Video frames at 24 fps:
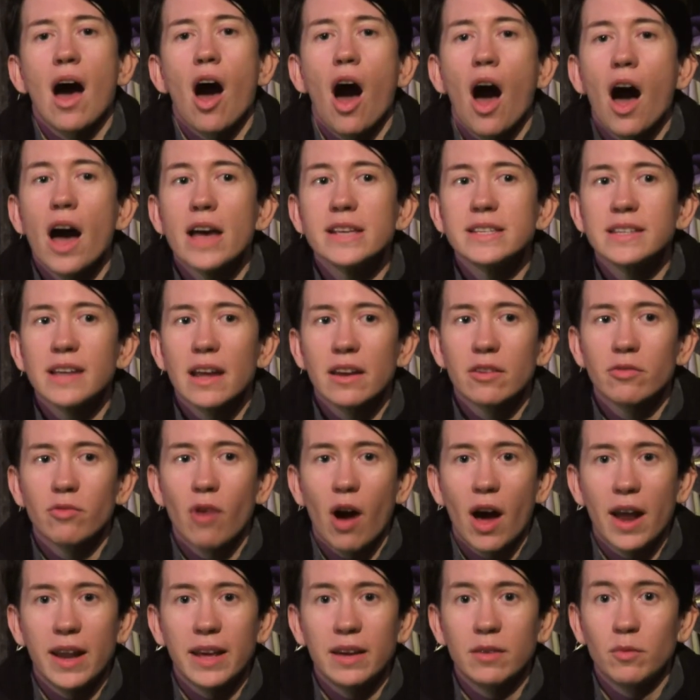I started
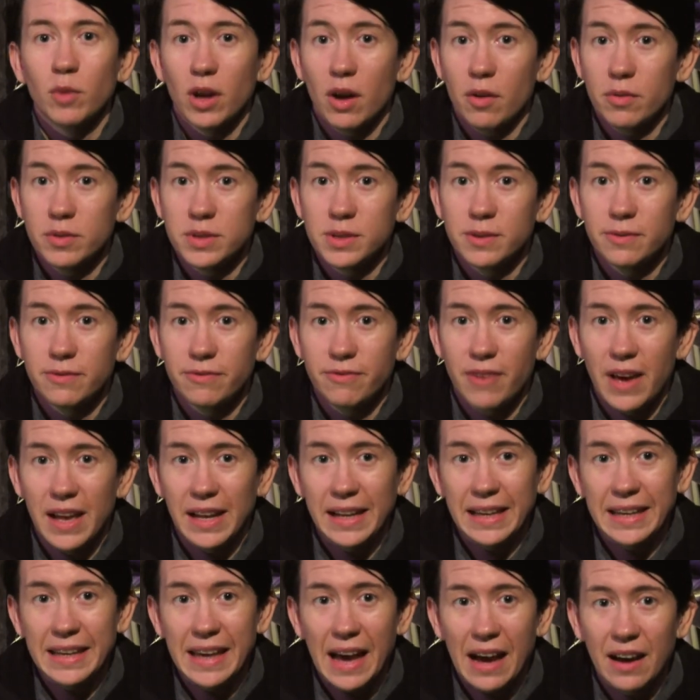writing when I was
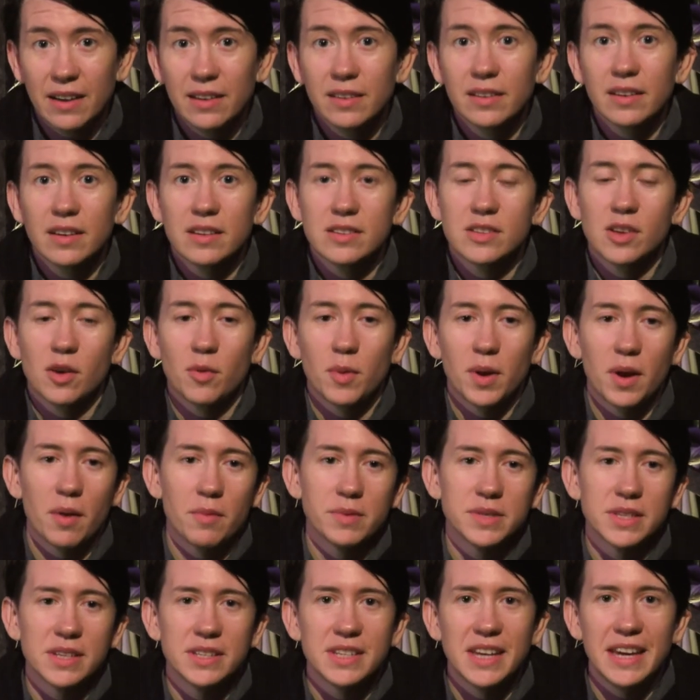fairly young, so when I
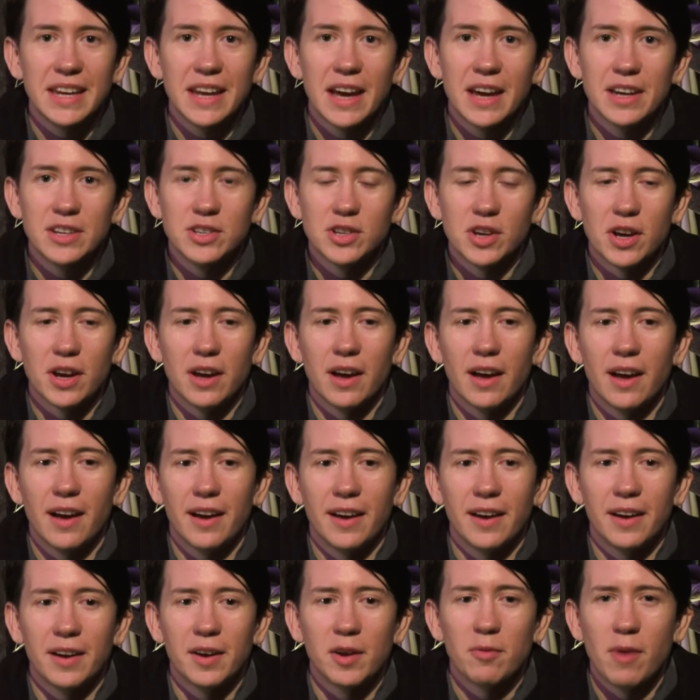was a teenager,
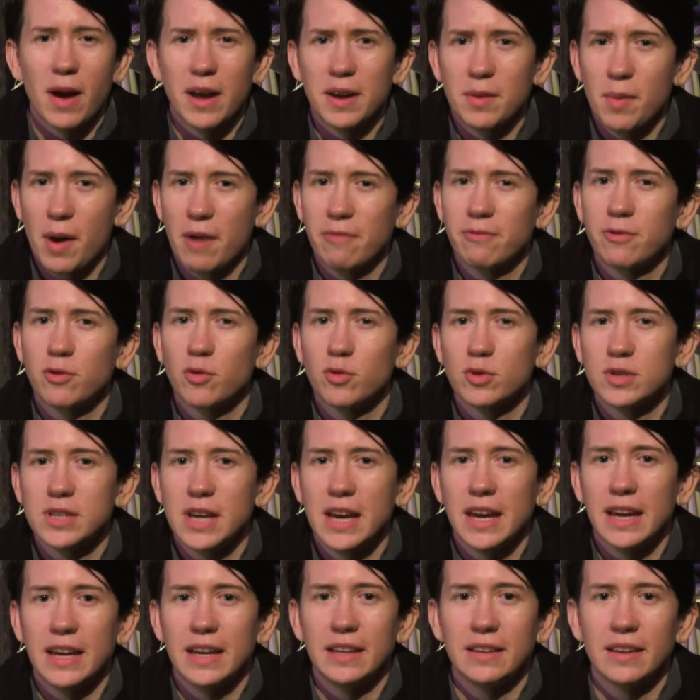around about
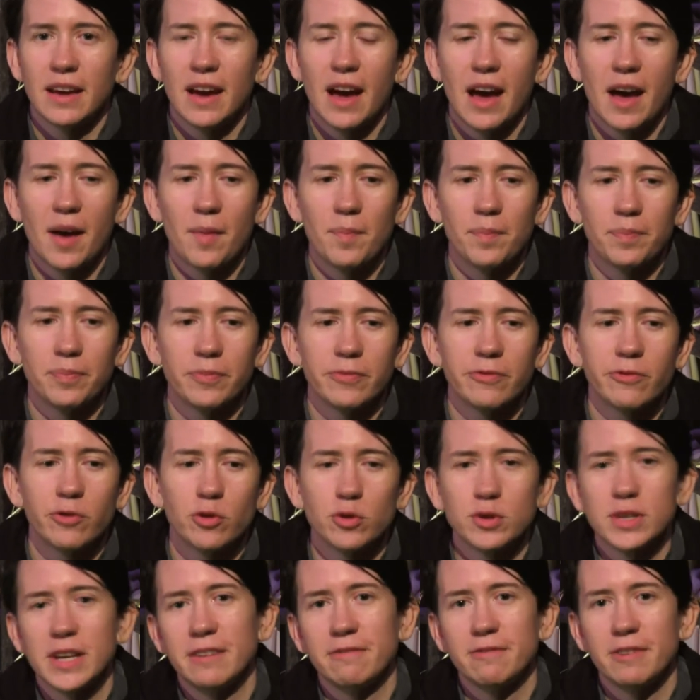14,
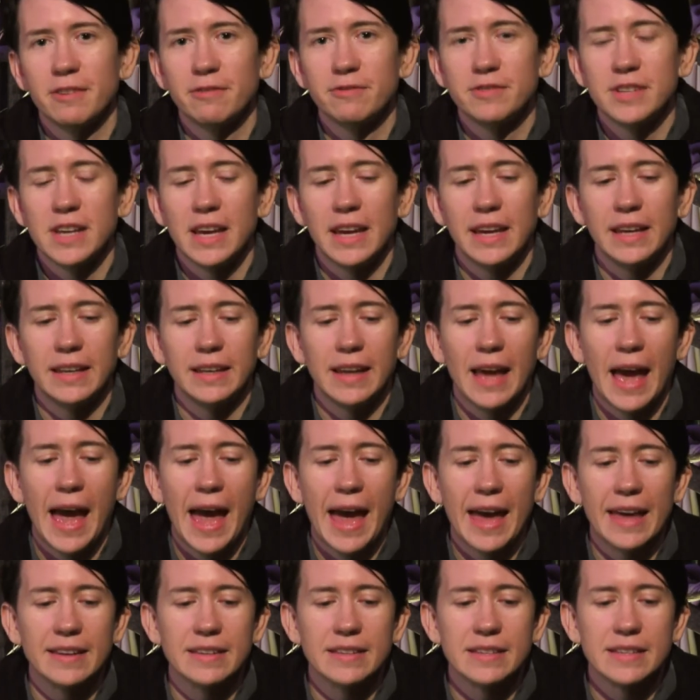15,
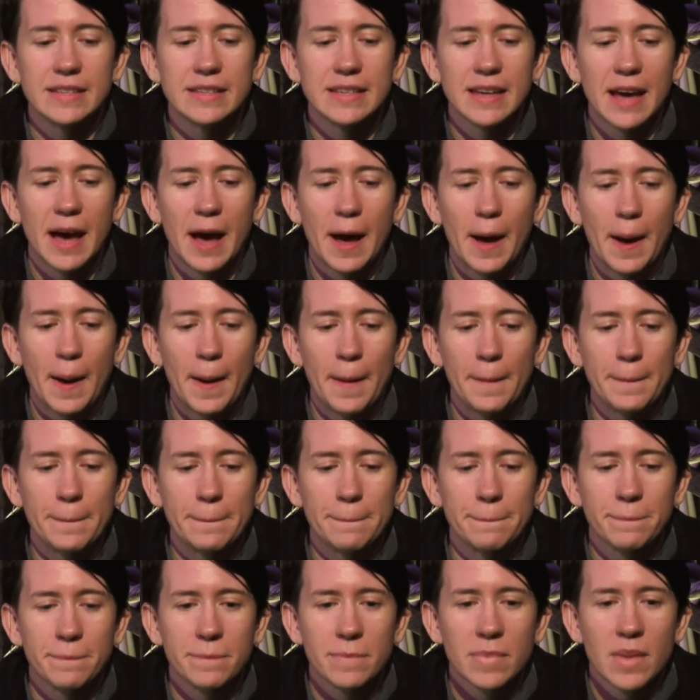and
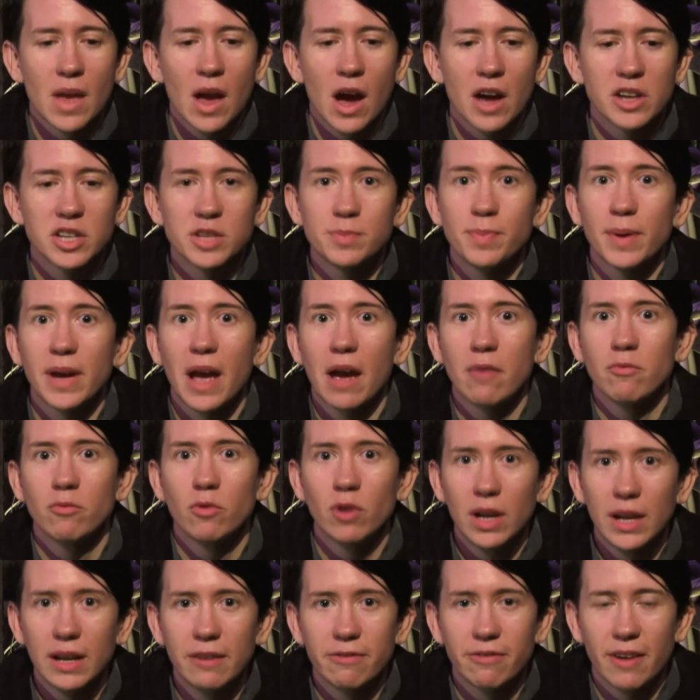I just became
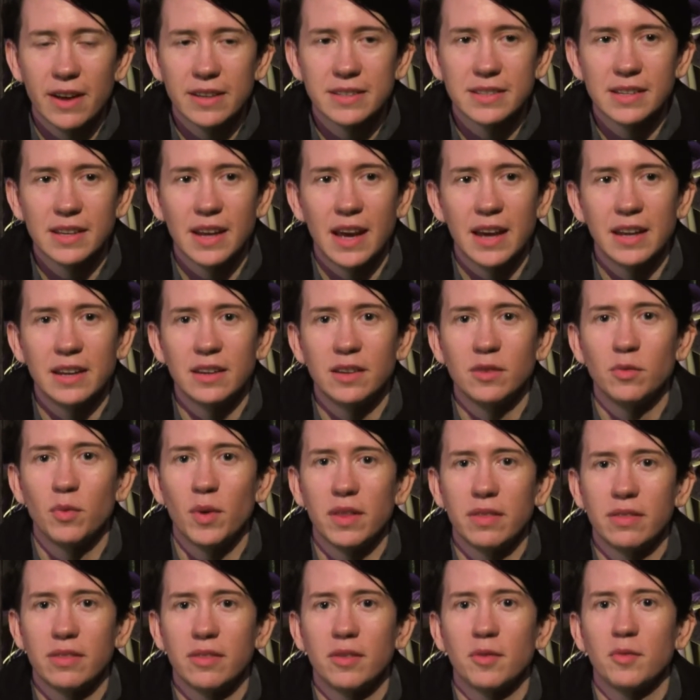really fascinated
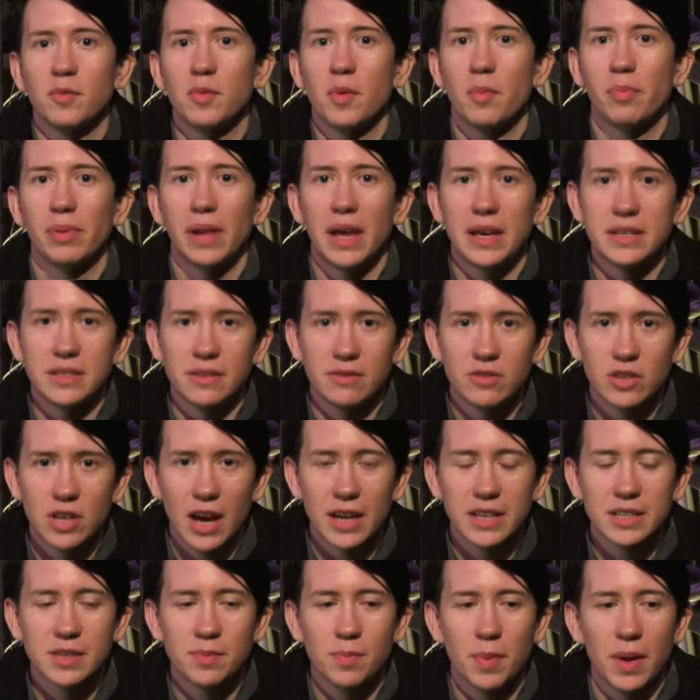with the plays of
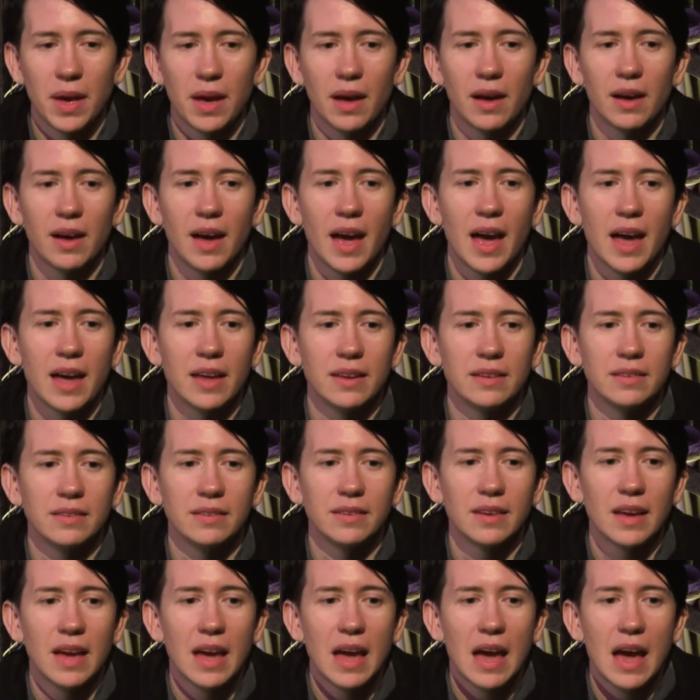Shakespeare,
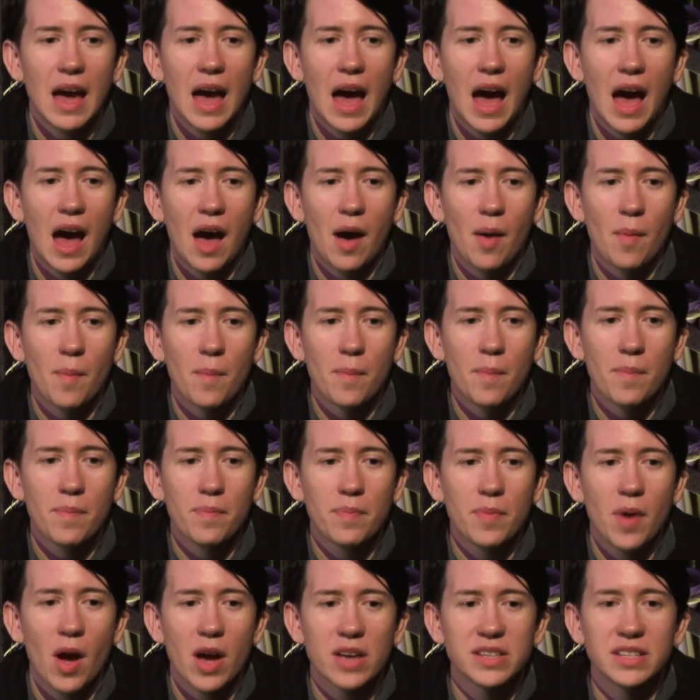and
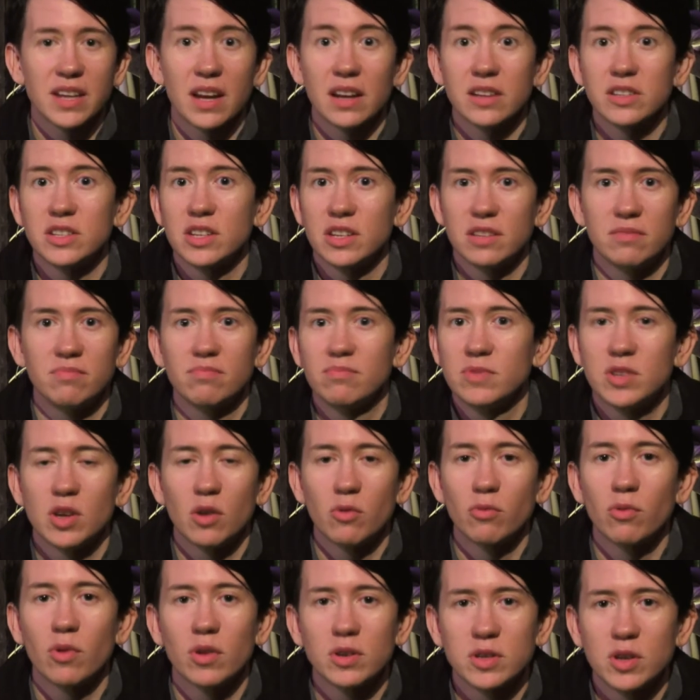I started
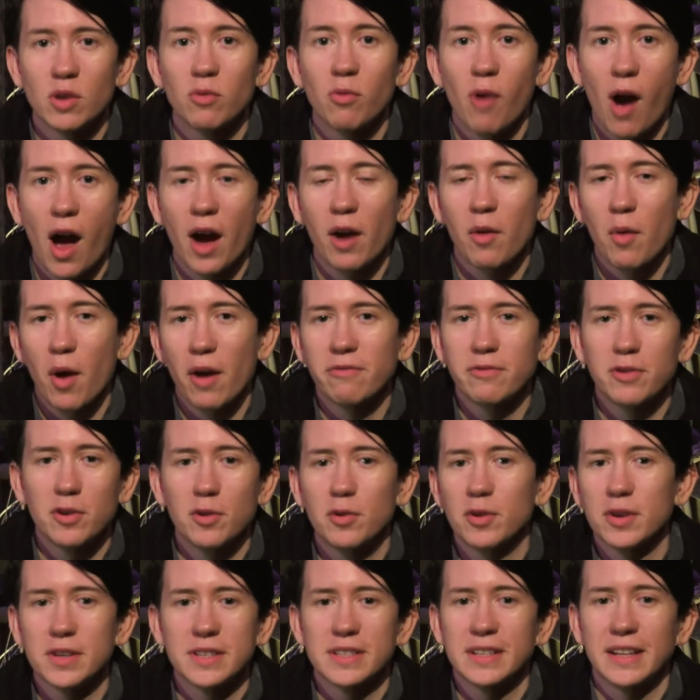to write quite
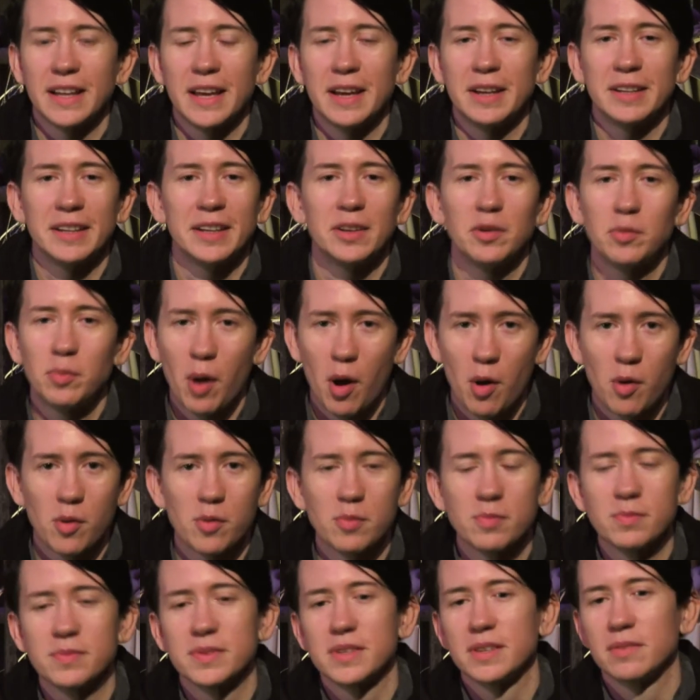furiously, little
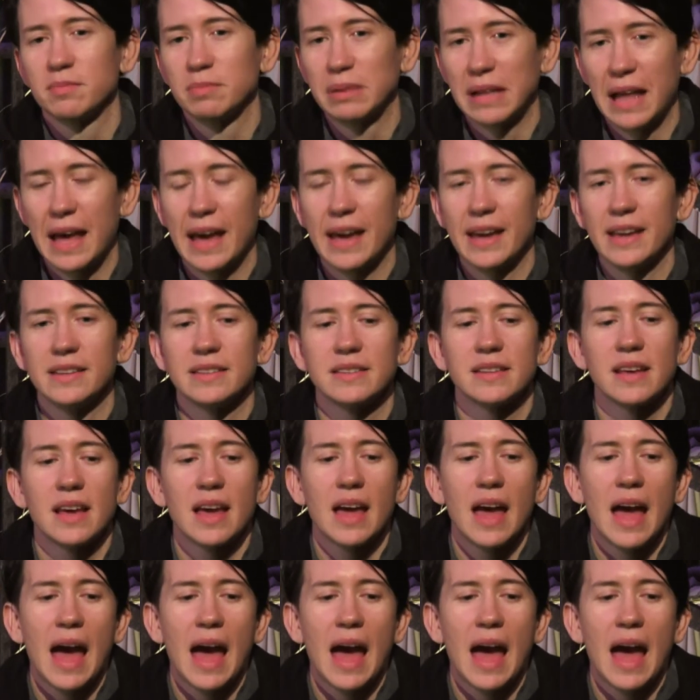poems and plays.